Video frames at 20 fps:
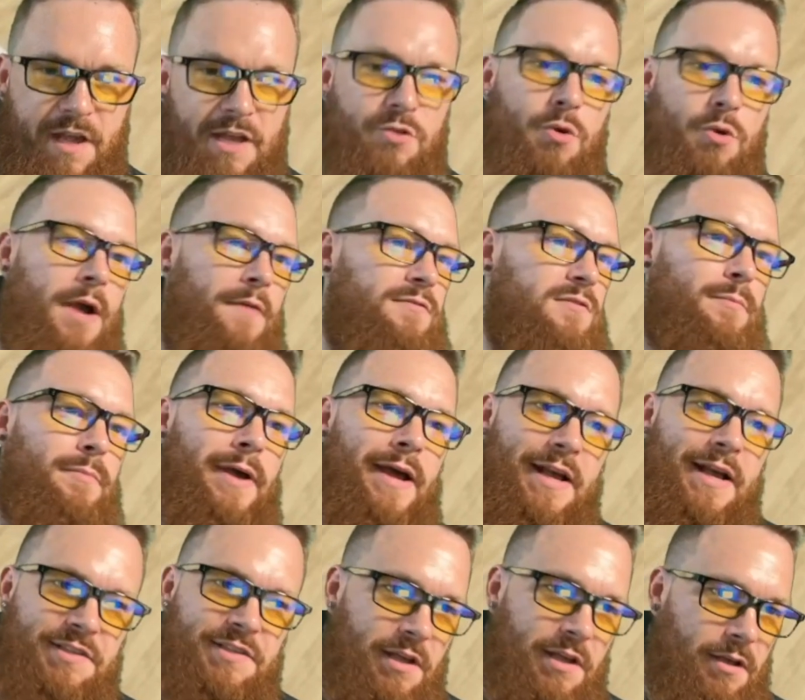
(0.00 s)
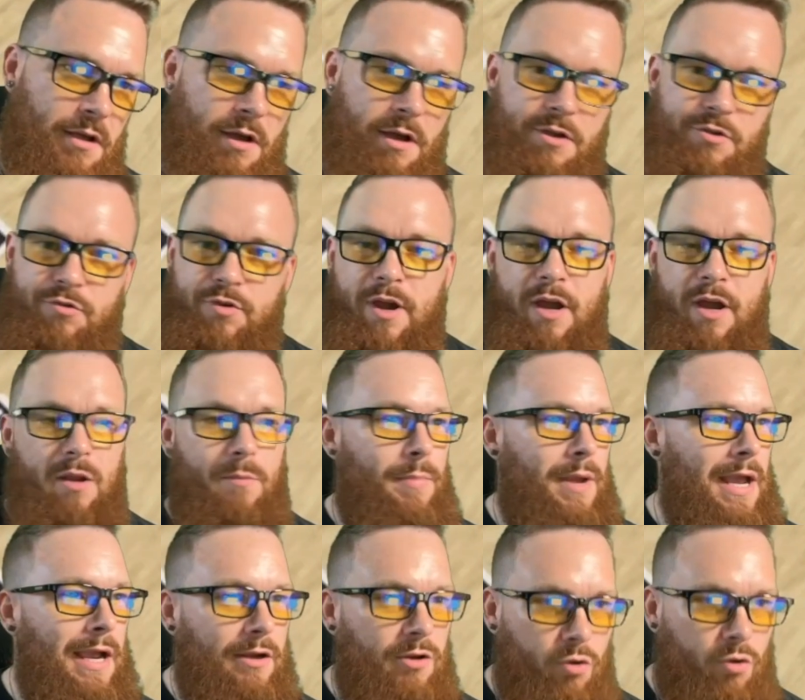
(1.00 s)
you have to basket cut. You got to
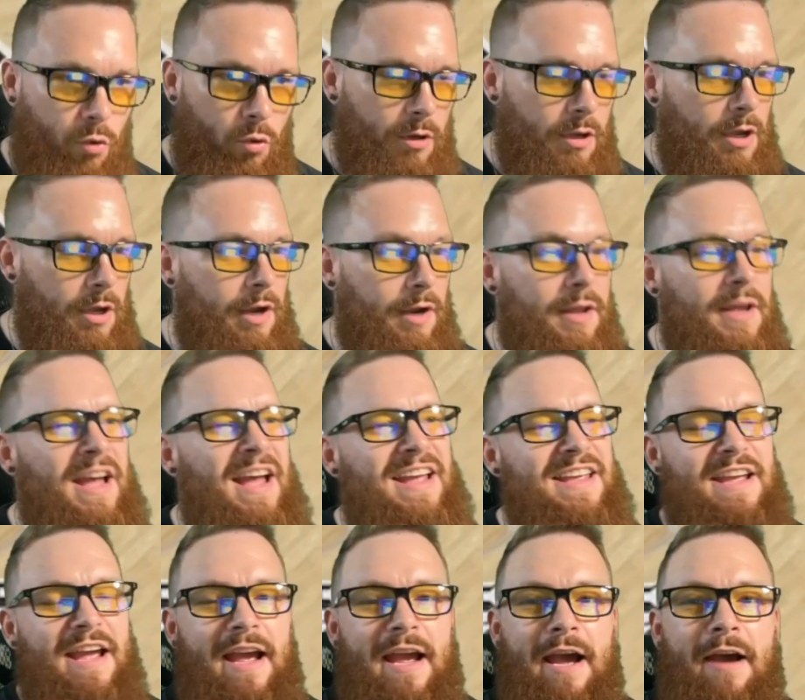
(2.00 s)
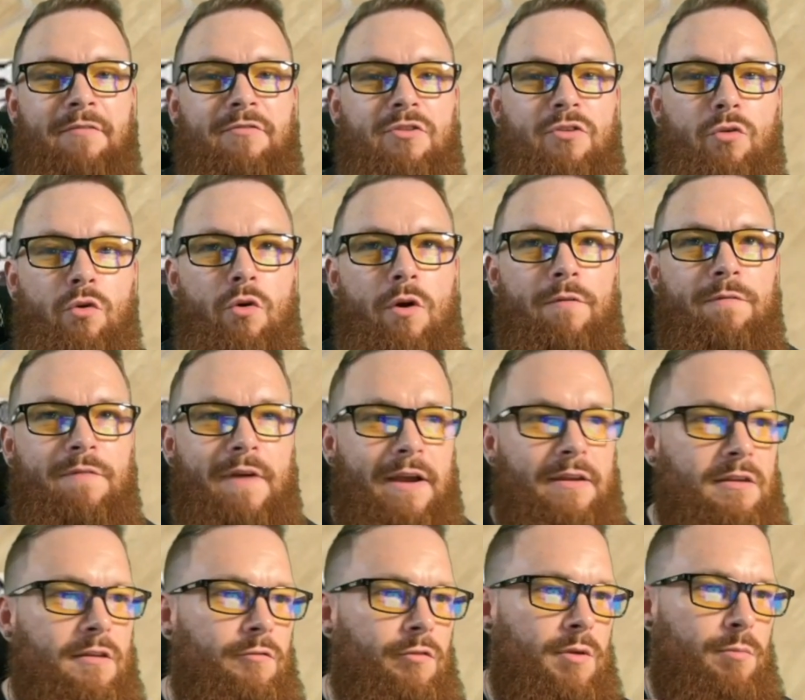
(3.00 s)
backdoor cut. You have to
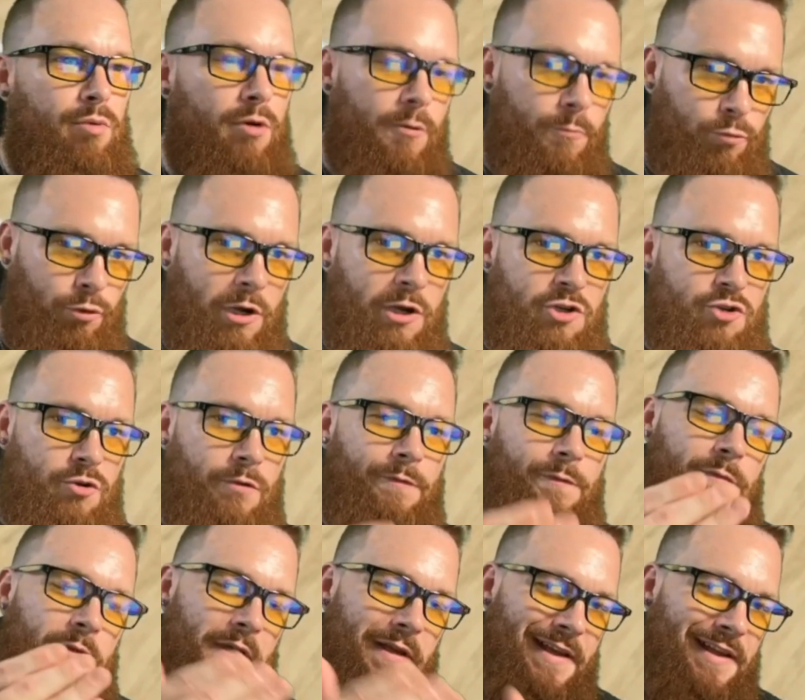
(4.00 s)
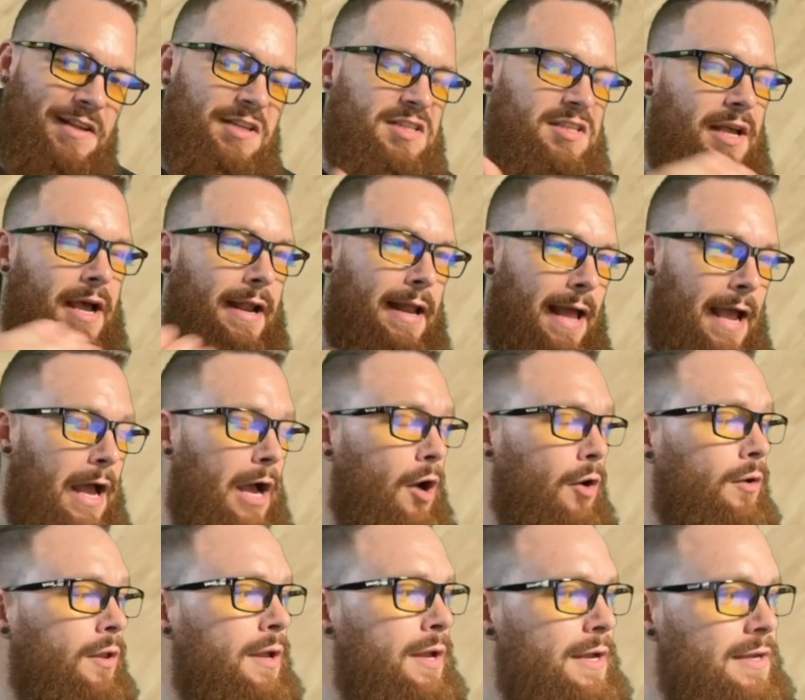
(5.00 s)
effectively put pressure from the inside
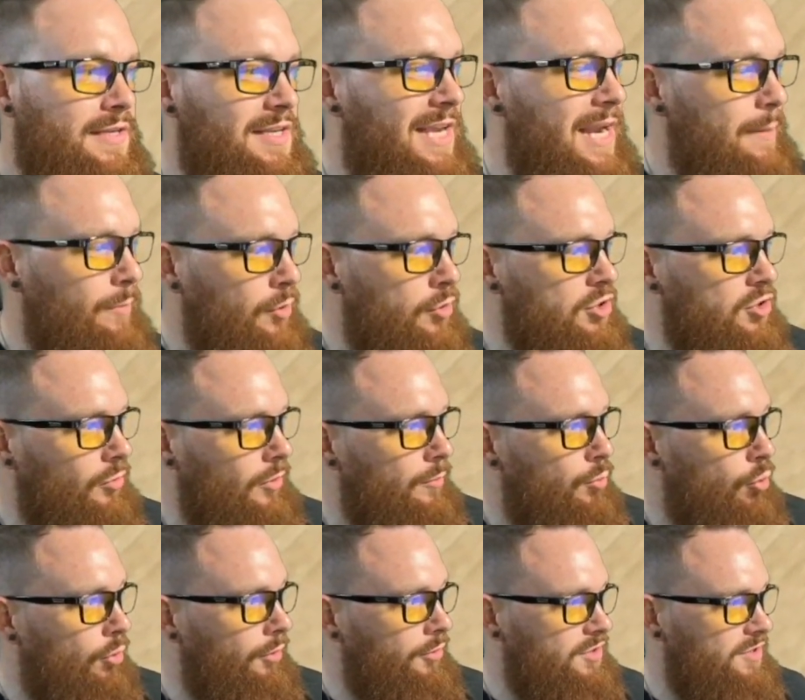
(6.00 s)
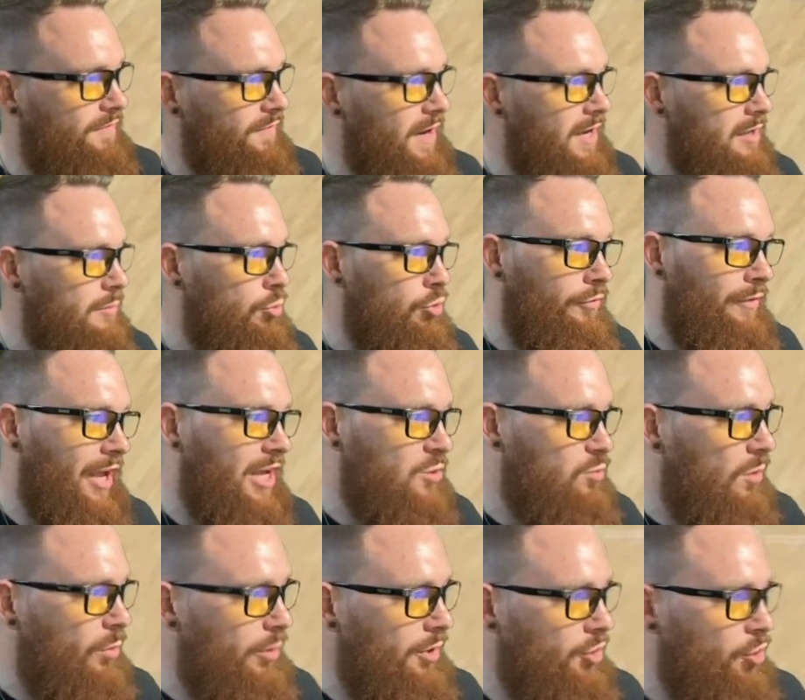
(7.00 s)
out to keep those 3-pointers available, and that's
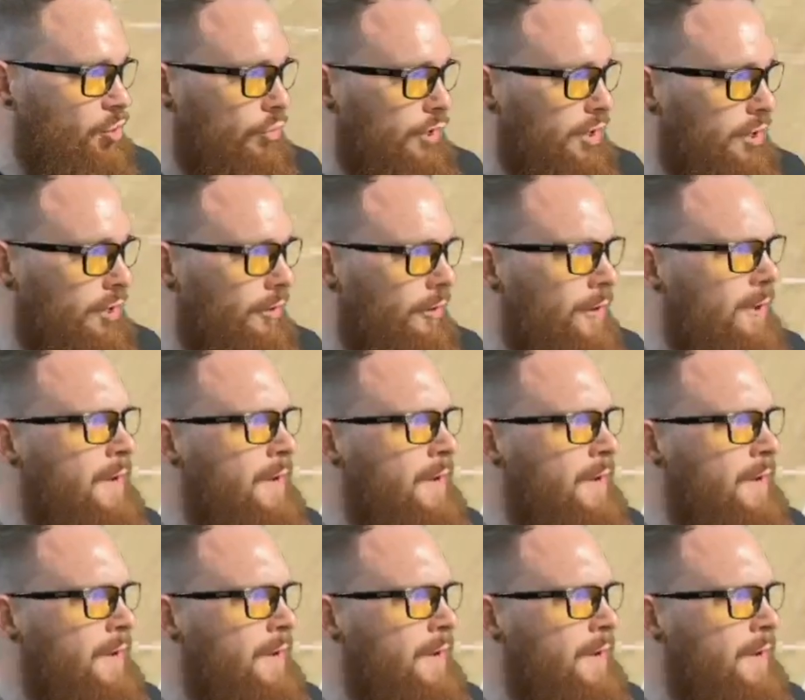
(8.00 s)
what we do here.